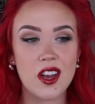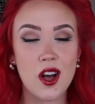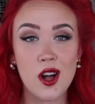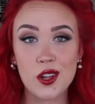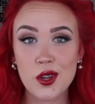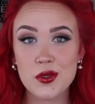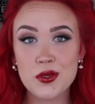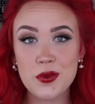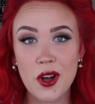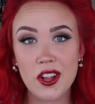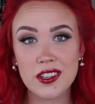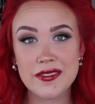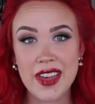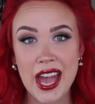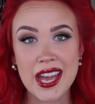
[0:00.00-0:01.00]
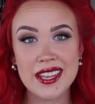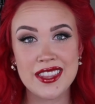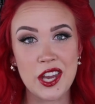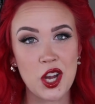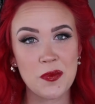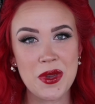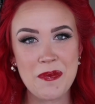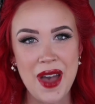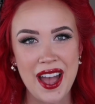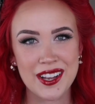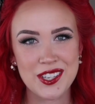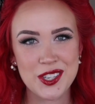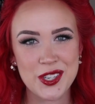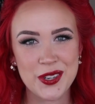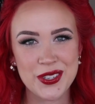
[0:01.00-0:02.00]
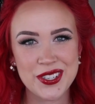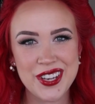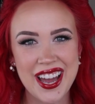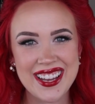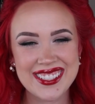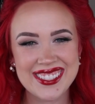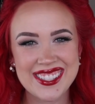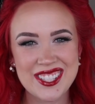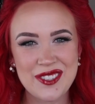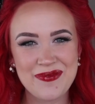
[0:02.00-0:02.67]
I'll go do all of that and then I'll be back to show you guys.